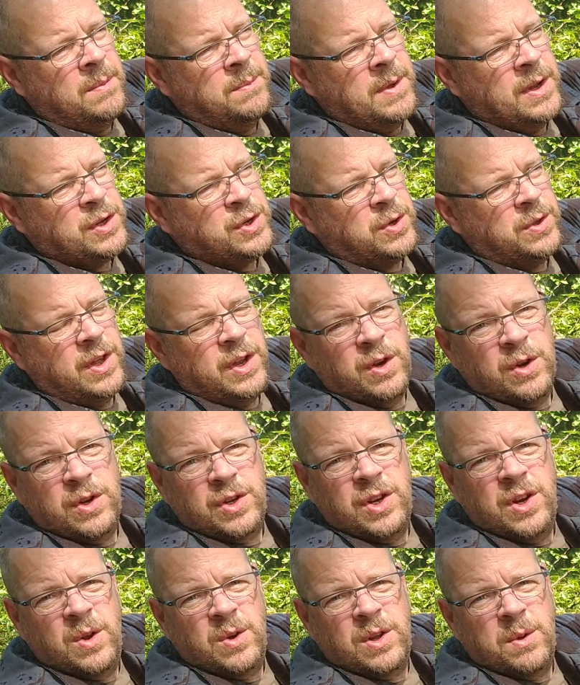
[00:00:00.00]
Make sure that you're,
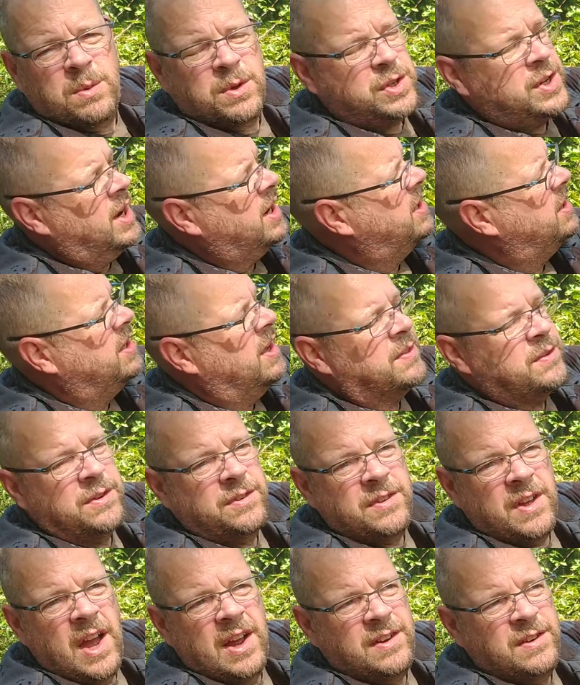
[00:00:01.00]
you know, double checking the other
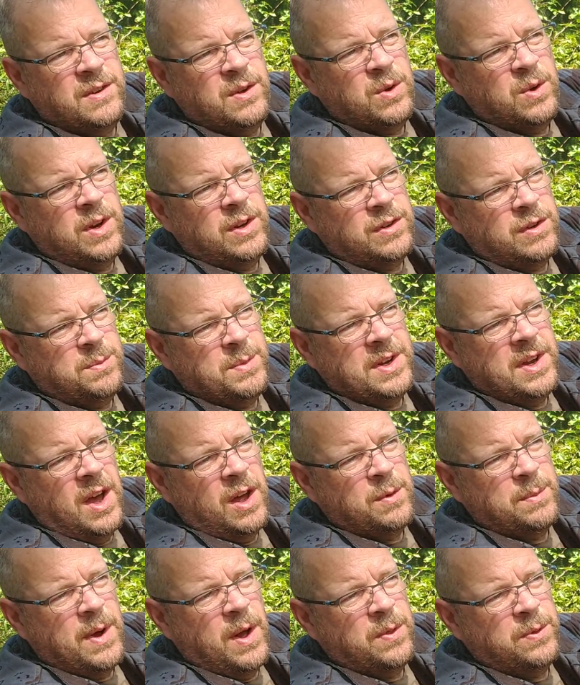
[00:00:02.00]
side too, and it should be
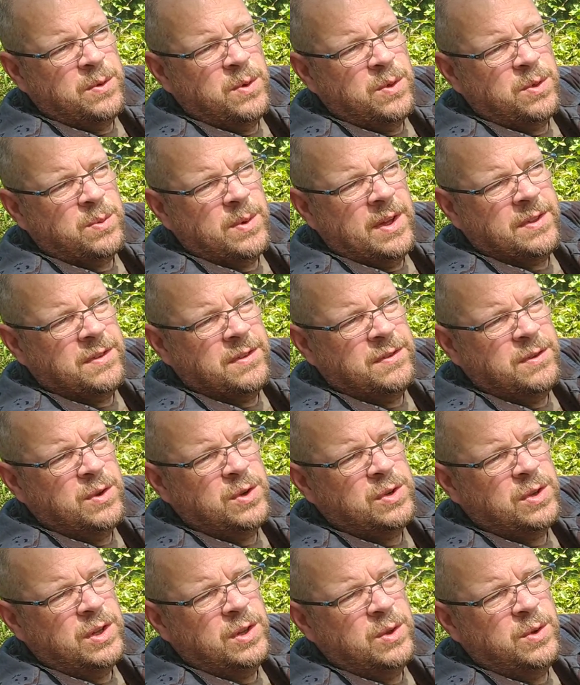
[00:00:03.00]
down about two threads. It's
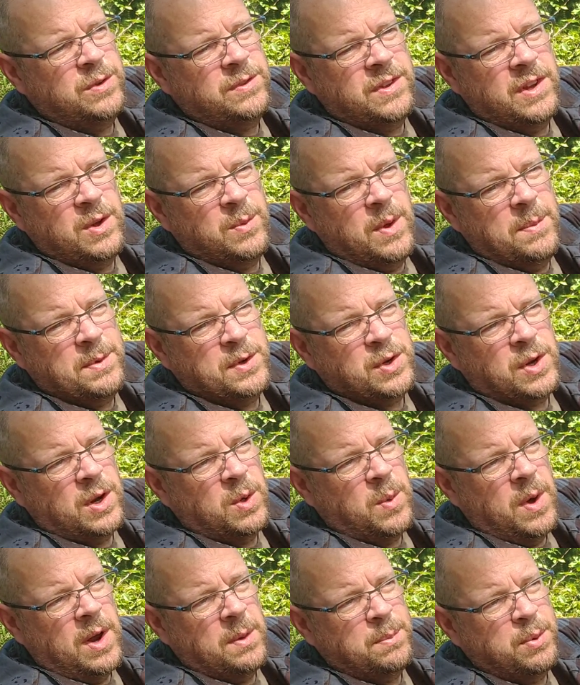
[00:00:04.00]
usually loose anyway, but you're
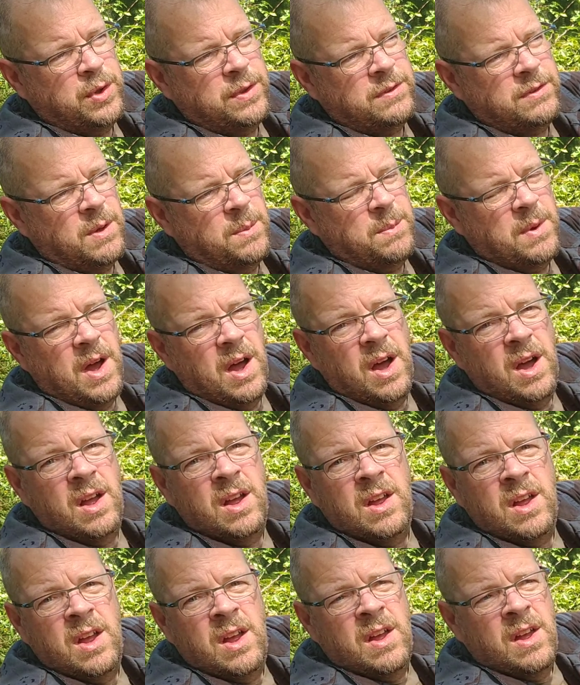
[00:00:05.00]
going to want to put some uh,
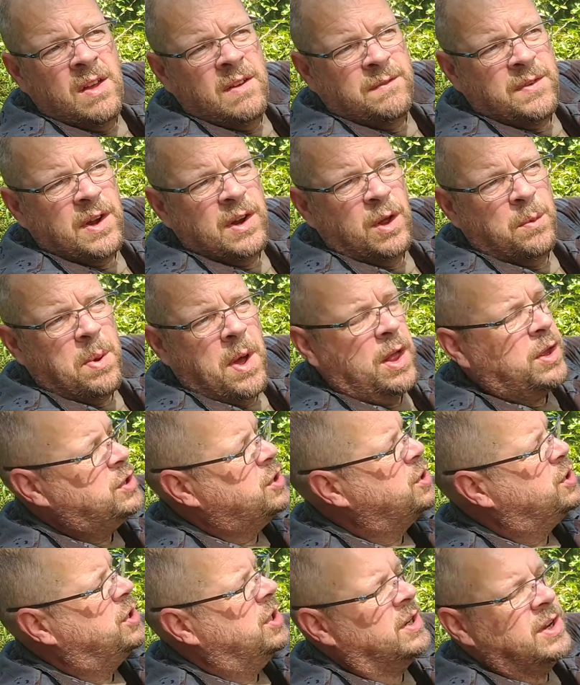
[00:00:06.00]
fingernail polish
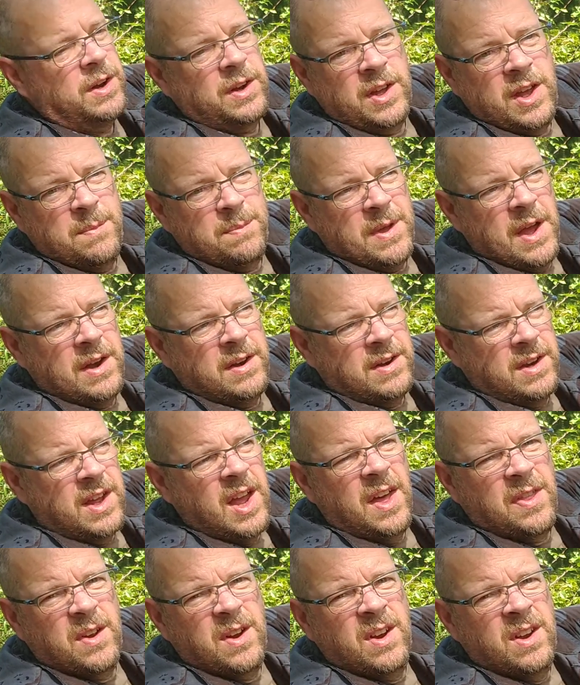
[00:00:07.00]
and shit in there to keep that
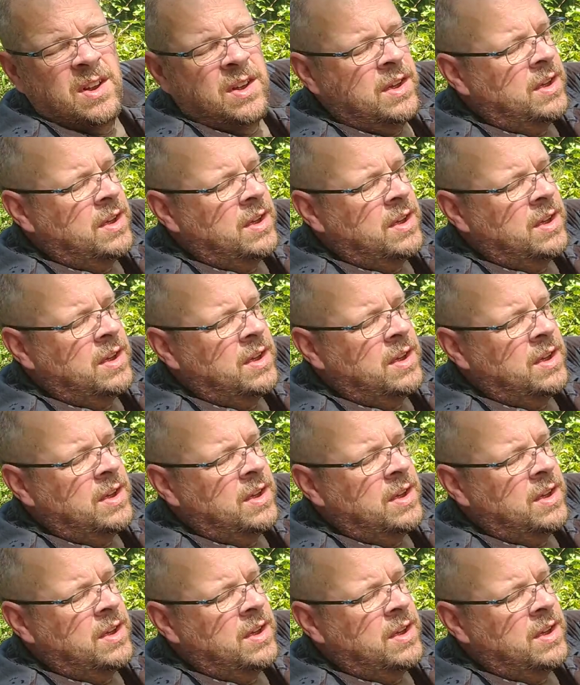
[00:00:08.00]
together.